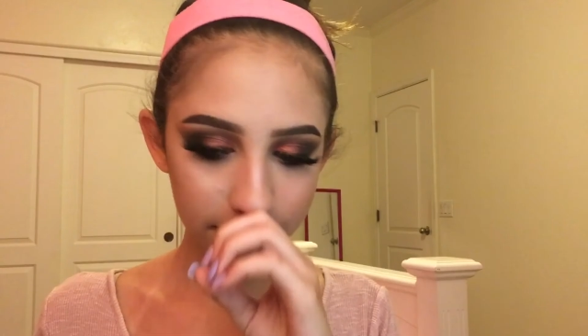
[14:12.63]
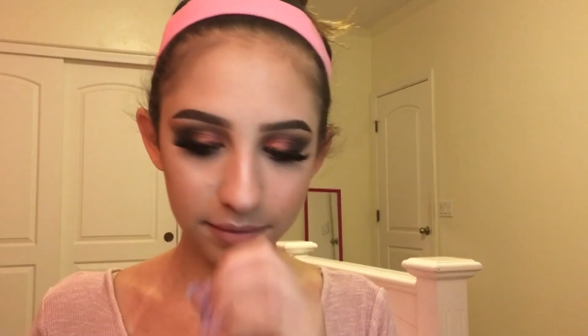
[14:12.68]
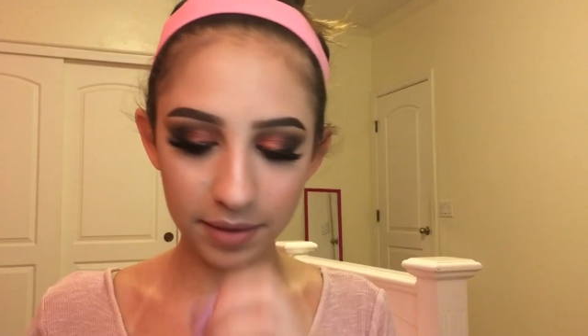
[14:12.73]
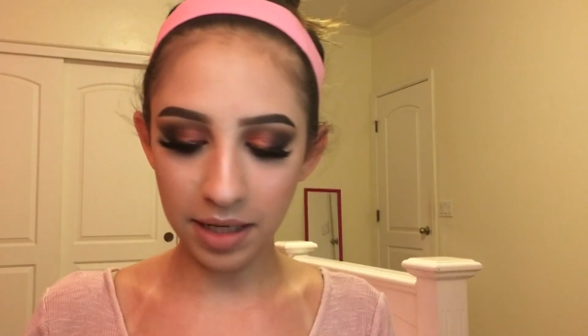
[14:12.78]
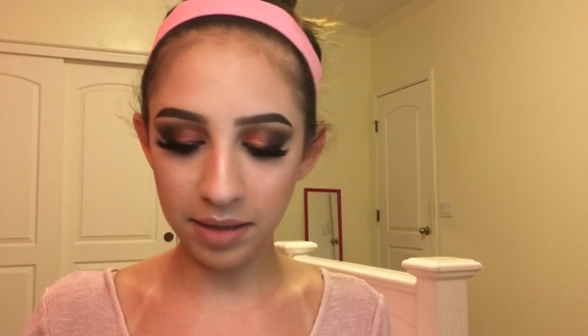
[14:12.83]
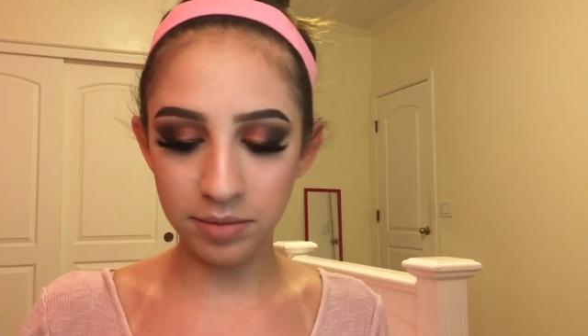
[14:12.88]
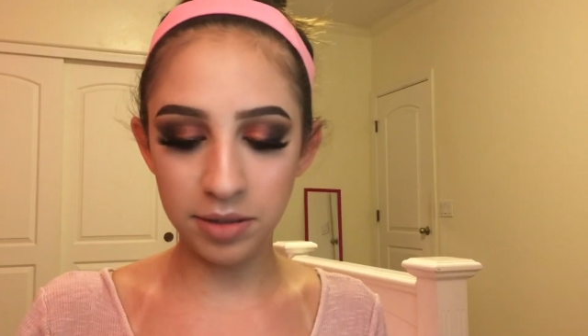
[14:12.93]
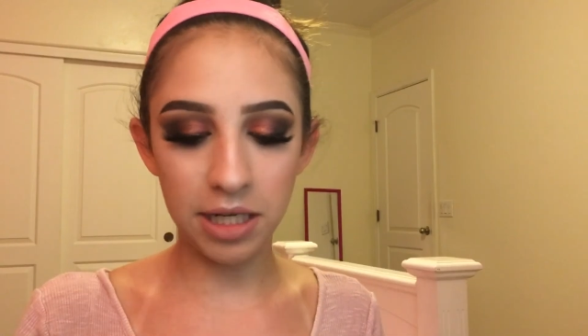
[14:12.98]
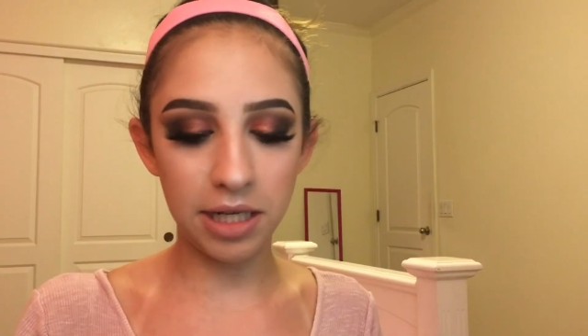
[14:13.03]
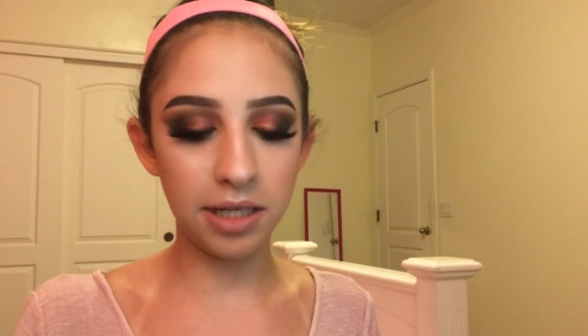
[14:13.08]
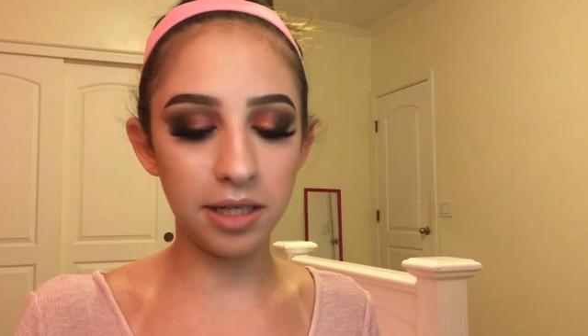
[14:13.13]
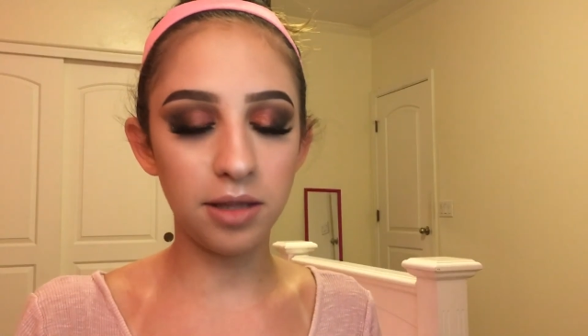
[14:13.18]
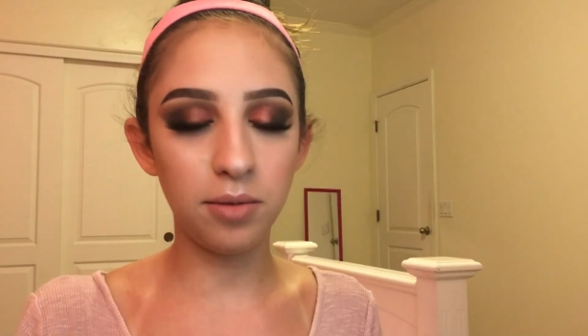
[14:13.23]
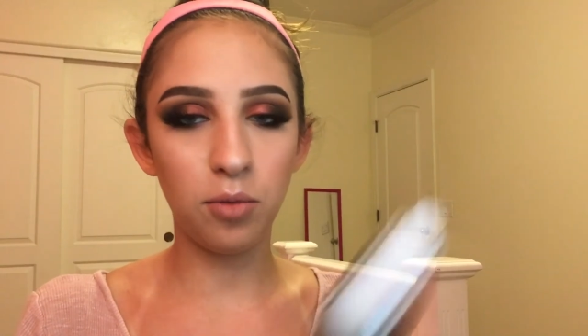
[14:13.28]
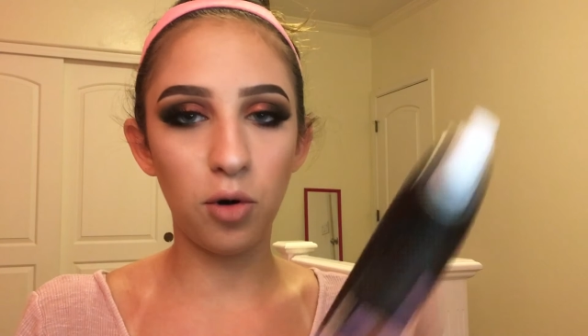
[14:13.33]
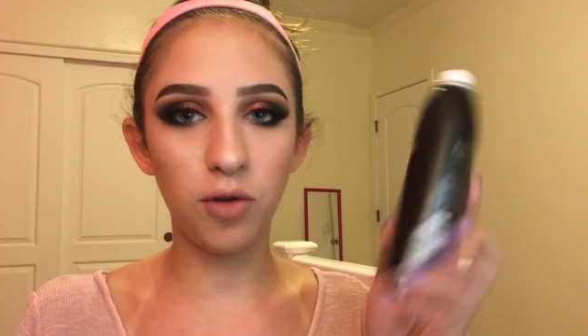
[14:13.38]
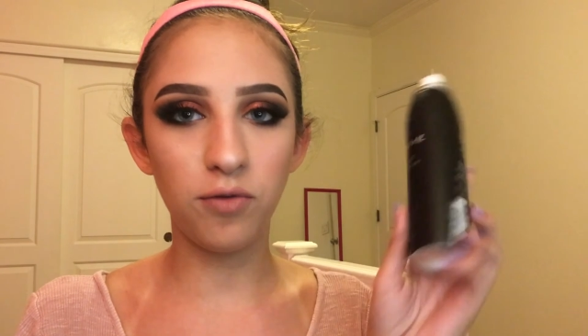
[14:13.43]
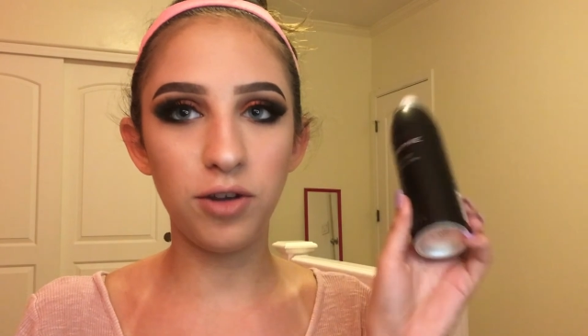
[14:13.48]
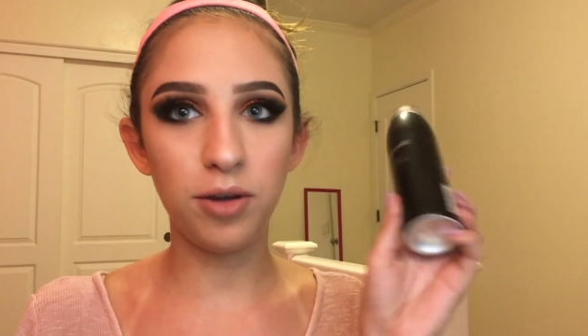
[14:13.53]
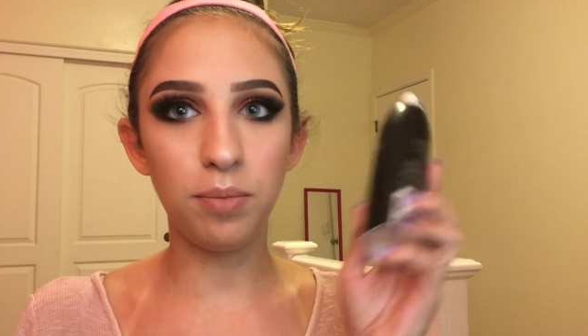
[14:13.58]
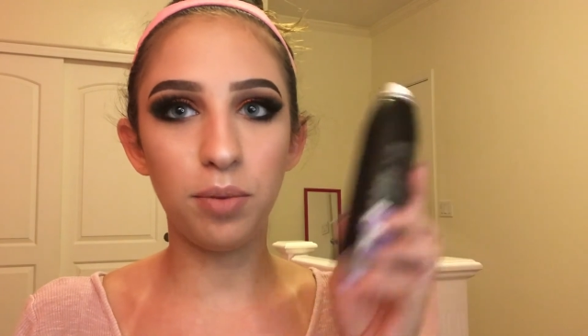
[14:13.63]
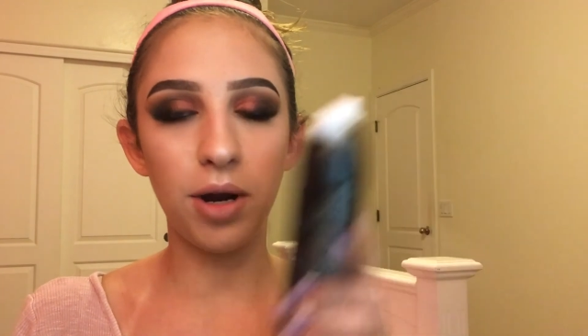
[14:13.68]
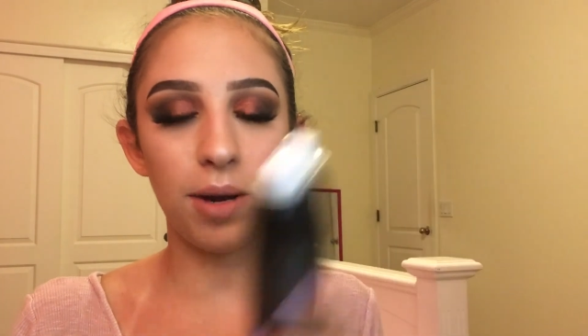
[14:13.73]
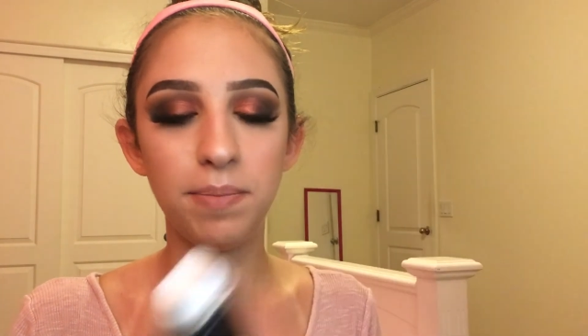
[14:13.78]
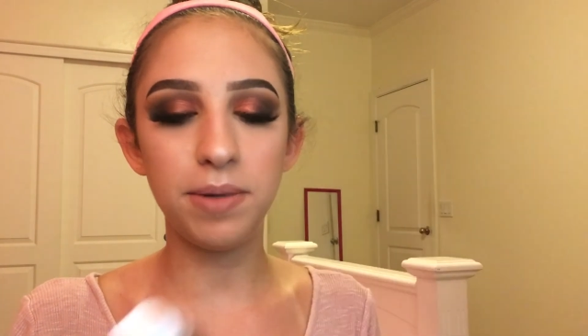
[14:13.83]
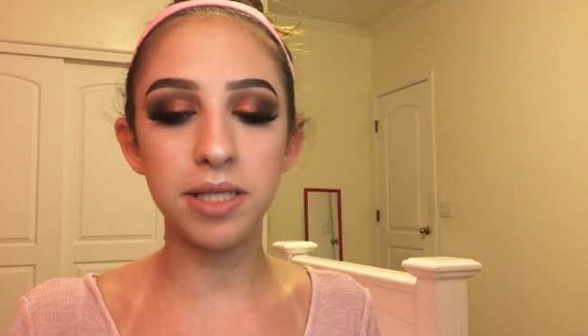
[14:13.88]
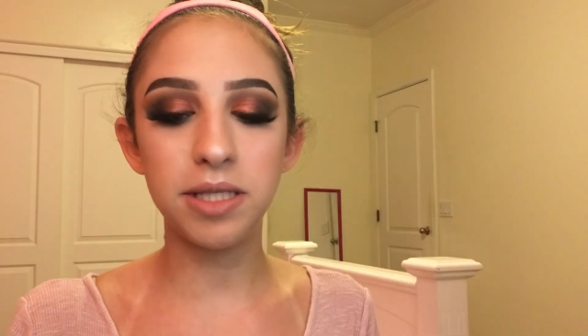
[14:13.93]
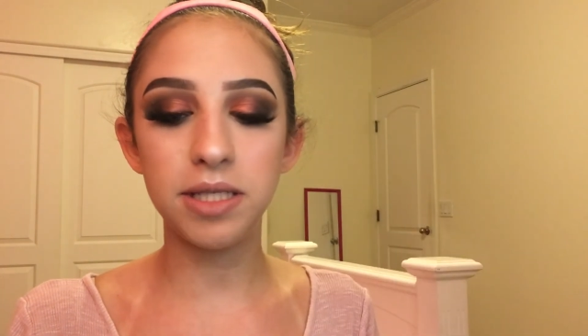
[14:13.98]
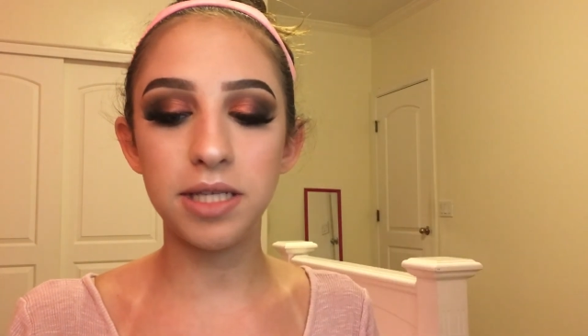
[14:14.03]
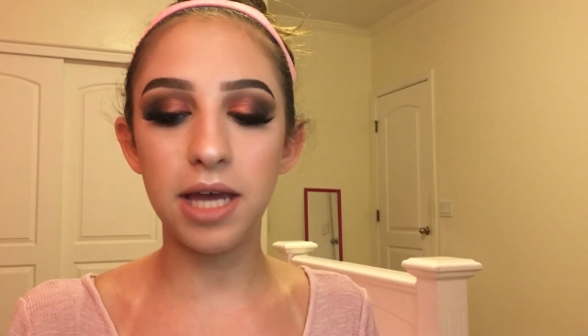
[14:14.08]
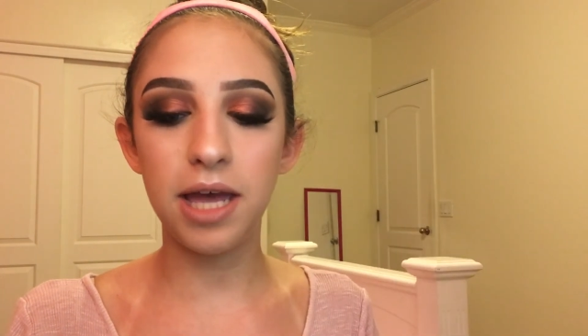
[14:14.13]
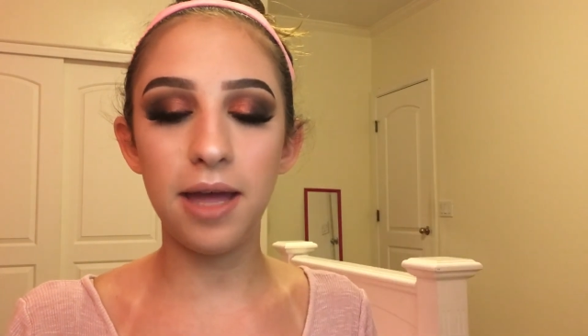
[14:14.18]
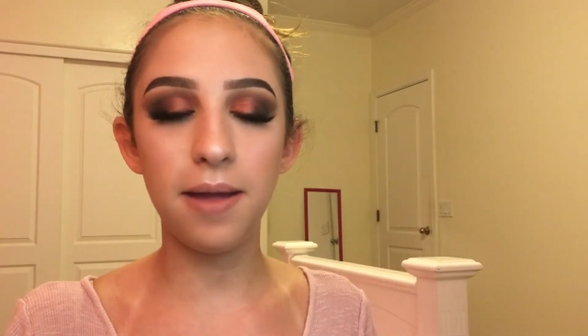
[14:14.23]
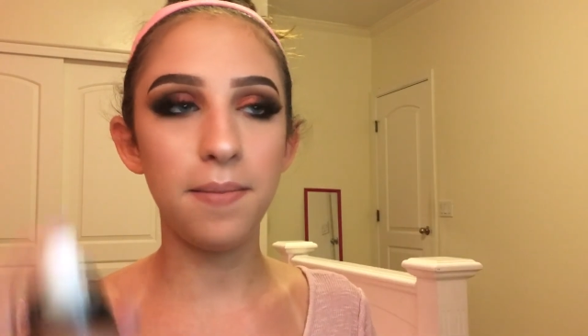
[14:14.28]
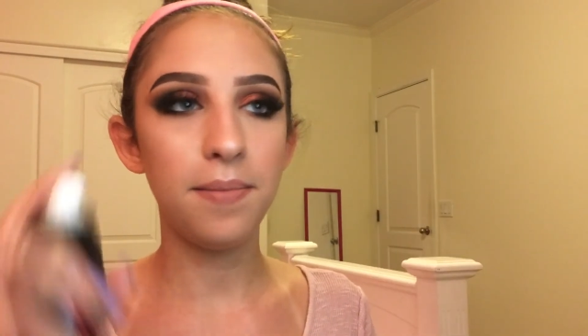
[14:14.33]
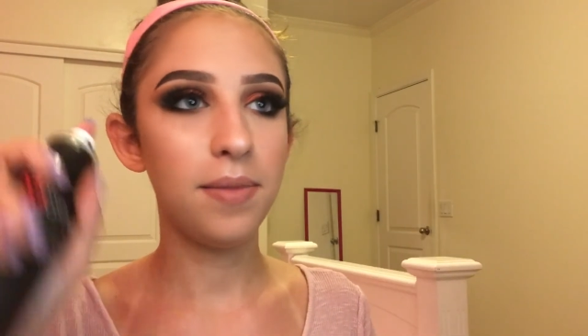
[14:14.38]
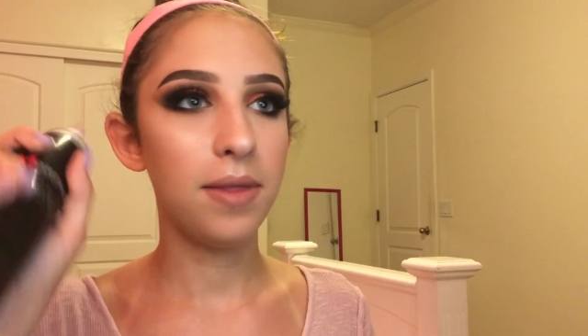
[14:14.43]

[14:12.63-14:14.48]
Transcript: I'm taking the Morphe Prep and Set